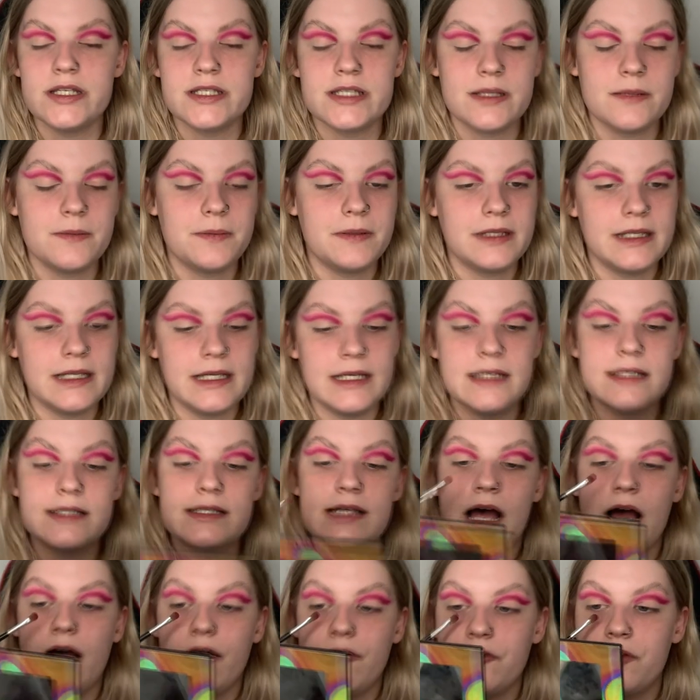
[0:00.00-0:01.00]
went to the
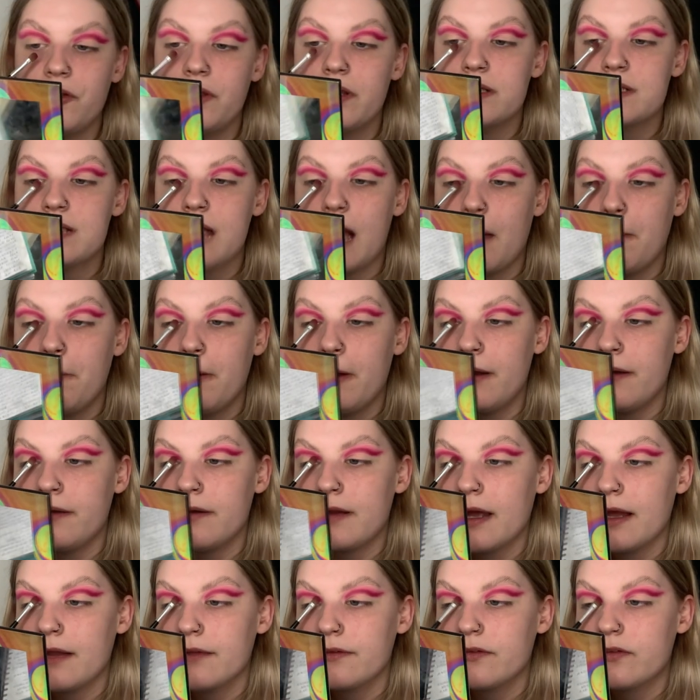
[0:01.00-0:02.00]
police after this
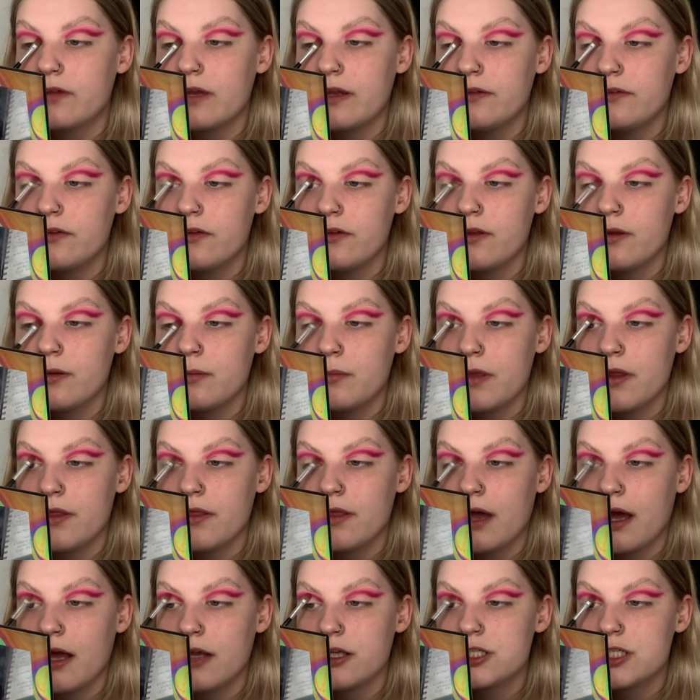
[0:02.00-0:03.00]
happened and said to them
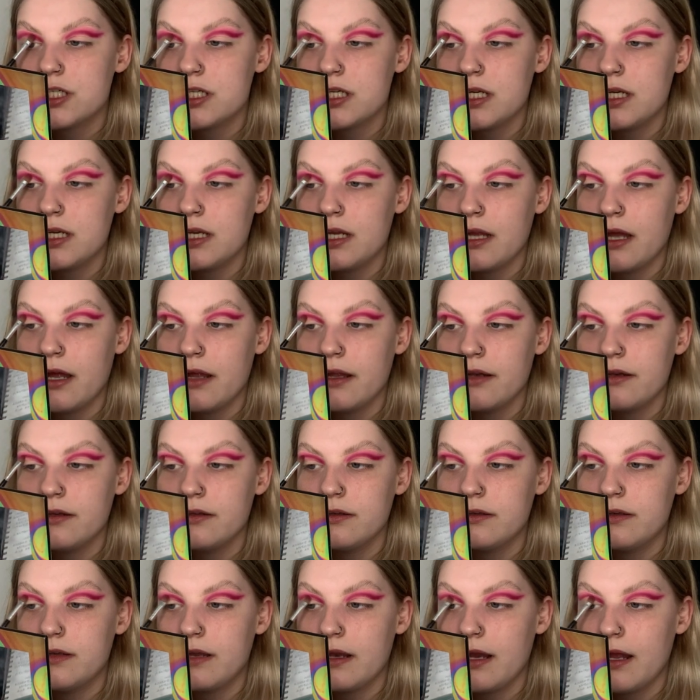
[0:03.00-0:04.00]
that she
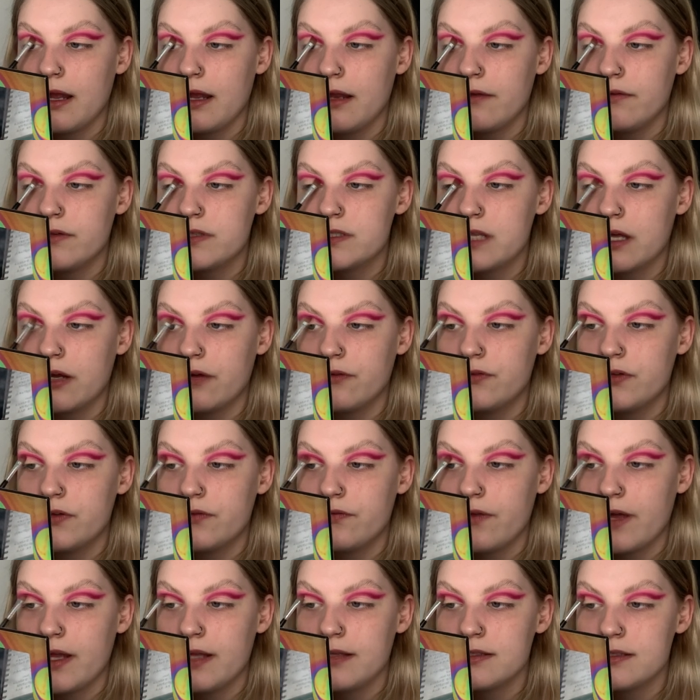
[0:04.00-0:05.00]
did it in
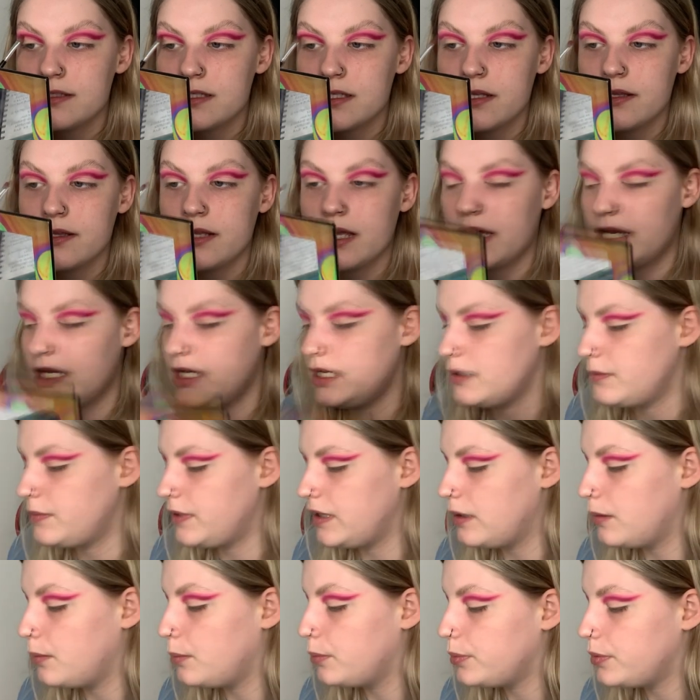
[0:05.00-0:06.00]
self-defense and that he had
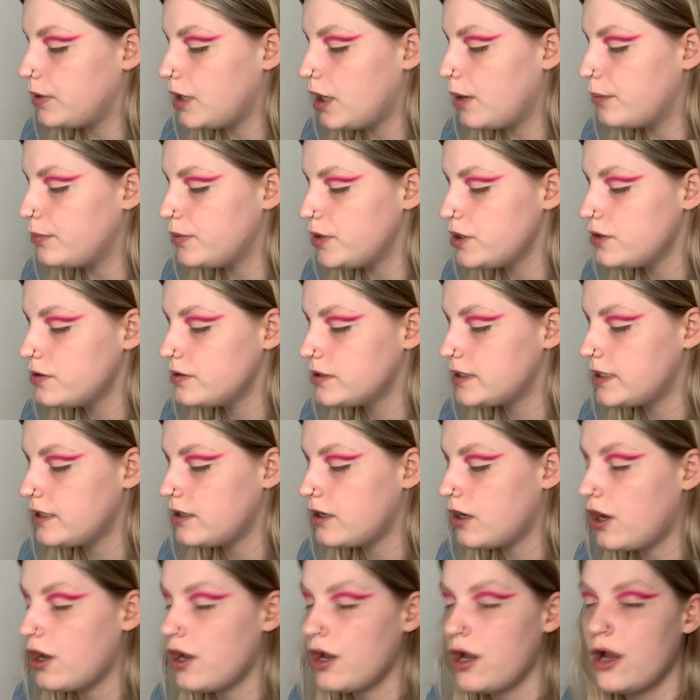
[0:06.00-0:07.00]
been
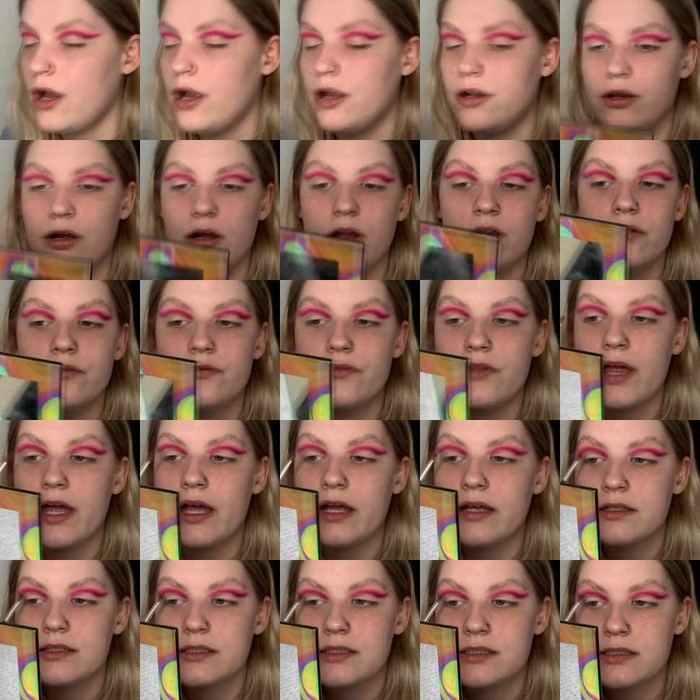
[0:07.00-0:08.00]
abusing her and all of
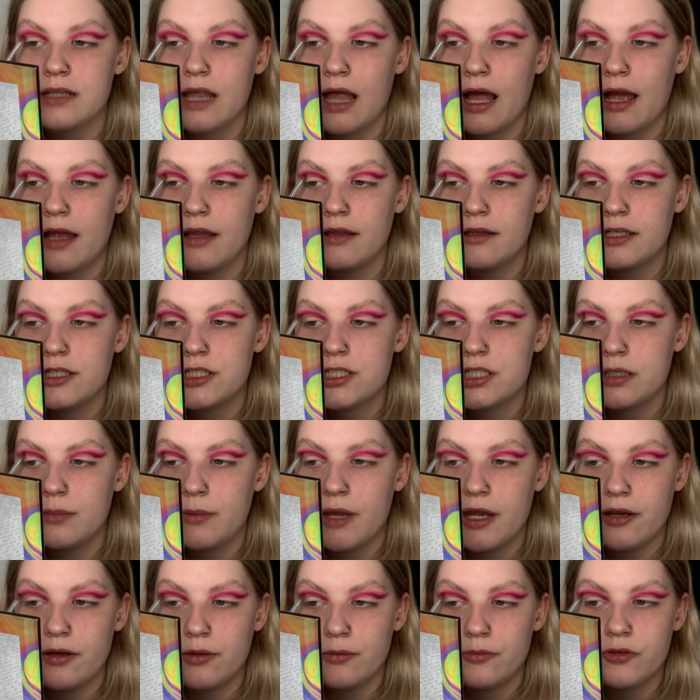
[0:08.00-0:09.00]
this, like literally
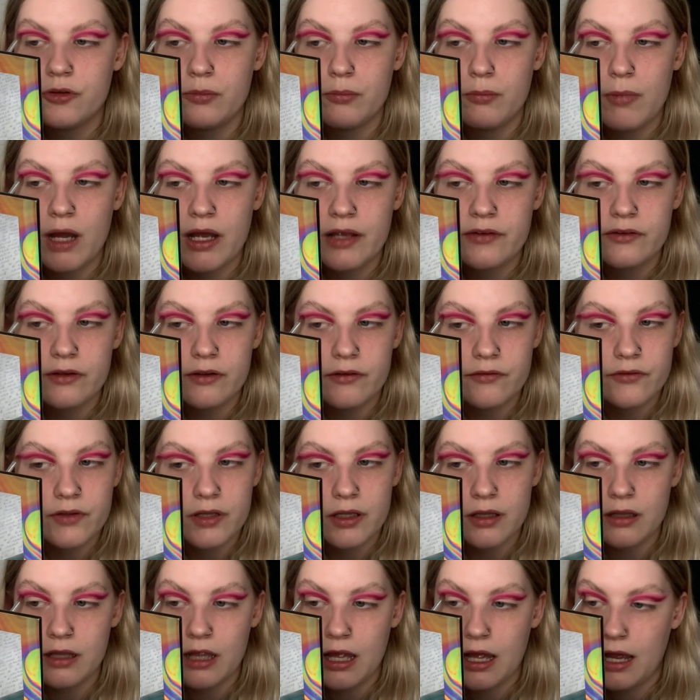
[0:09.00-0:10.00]
made up some massive
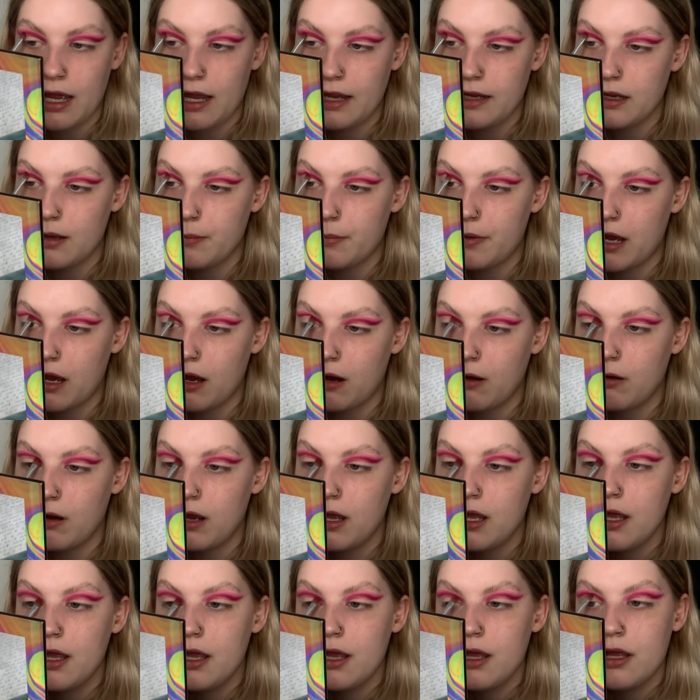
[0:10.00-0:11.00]
lie
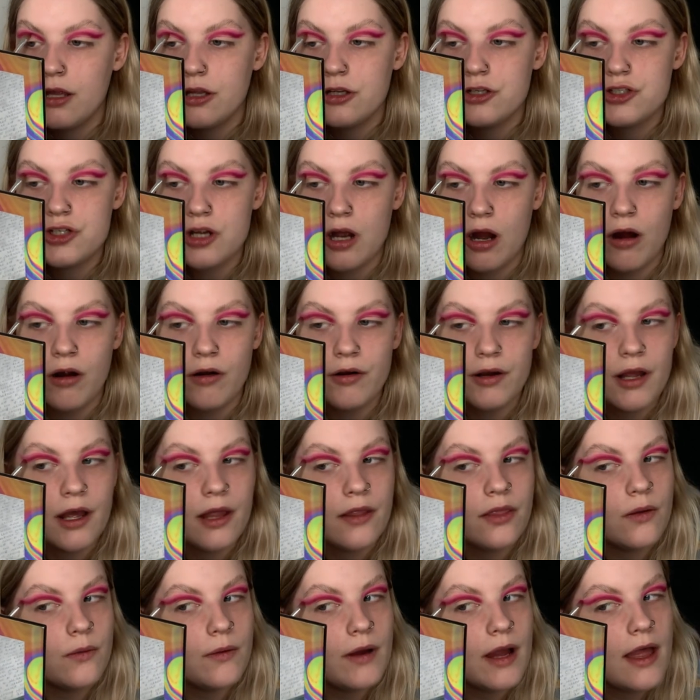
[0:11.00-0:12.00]
about John
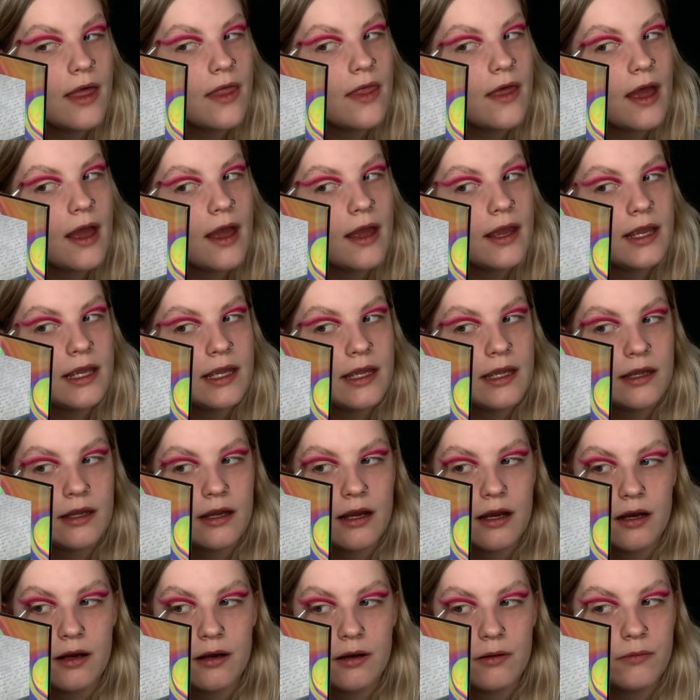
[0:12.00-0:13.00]
and the way that
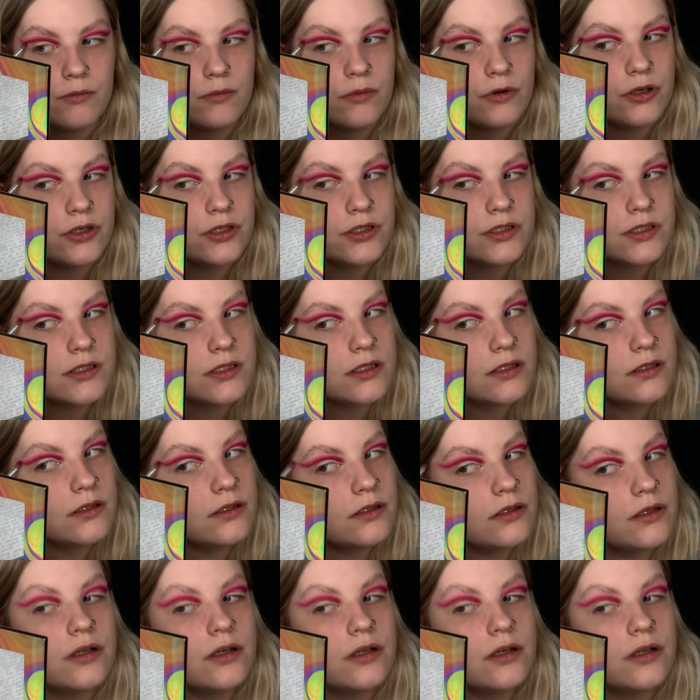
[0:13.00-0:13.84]
he was